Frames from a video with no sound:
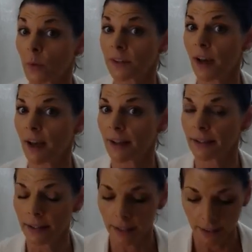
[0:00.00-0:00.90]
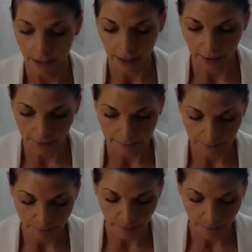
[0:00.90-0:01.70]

We're not. Um,